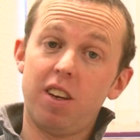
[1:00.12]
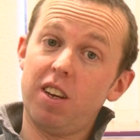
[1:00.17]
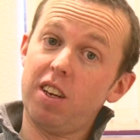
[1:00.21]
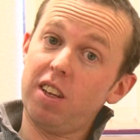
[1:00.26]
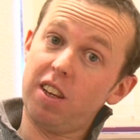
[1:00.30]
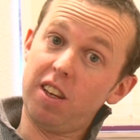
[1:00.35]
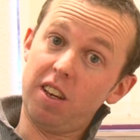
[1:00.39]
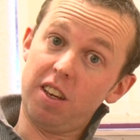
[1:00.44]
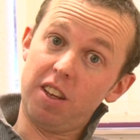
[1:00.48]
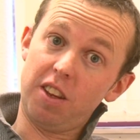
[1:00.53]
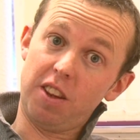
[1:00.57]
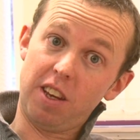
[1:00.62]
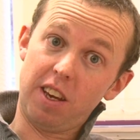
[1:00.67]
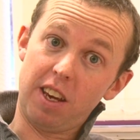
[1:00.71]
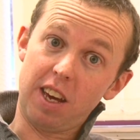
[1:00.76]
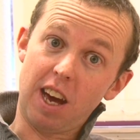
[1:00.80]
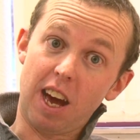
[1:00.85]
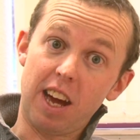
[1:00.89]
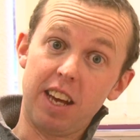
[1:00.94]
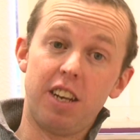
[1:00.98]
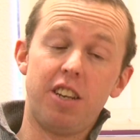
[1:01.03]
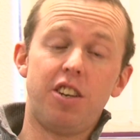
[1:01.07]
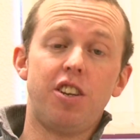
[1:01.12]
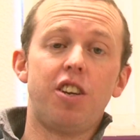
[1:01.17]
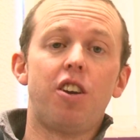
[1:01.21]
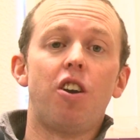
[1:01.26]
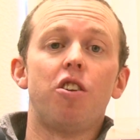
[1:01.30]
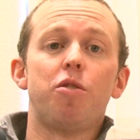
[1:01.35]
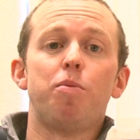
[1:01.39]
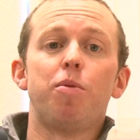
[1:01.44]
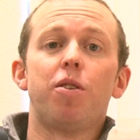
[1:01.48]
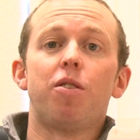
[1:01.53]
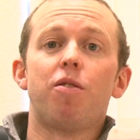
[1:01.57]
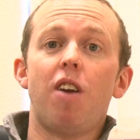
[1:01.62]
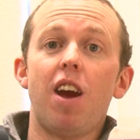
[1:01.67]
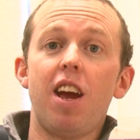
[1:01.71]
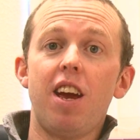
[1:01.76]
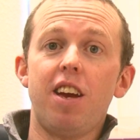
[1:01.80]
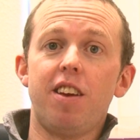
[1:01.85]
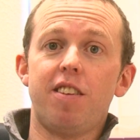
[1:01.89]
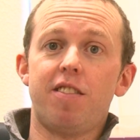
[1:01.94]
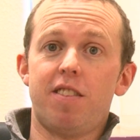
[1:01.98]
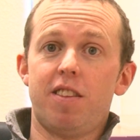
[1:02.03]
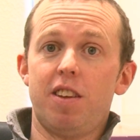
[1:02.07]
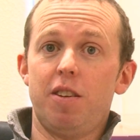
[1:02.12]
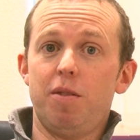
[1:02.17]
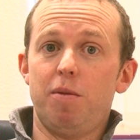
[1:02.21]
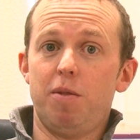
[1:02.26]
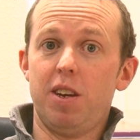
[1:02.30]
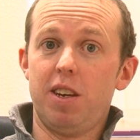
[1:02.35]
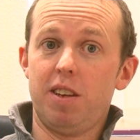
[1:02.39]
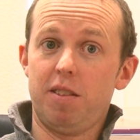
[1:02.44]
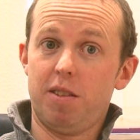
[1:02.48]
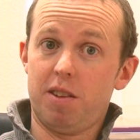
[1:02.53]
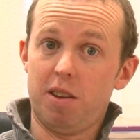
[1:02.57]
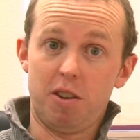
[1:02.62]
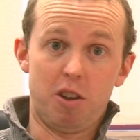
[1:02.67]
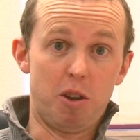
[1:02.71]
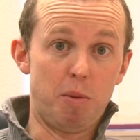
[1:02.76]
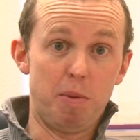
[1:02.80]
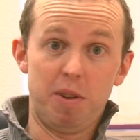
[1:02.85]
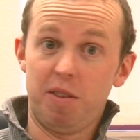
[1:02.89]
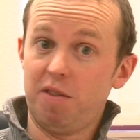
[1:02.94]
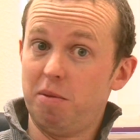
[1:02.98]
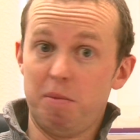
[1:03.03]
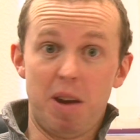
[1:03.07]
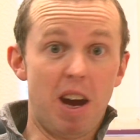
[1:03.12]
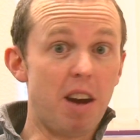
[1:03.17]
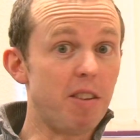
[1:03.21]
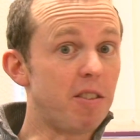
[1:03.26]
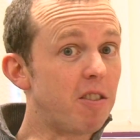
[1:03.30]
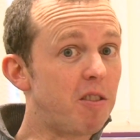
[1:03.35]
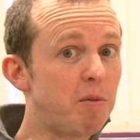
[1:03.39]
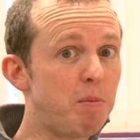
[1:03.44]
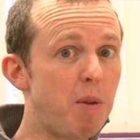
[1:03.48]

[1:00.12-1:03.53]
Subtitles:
that the high energy cosmic rays that are coming from outer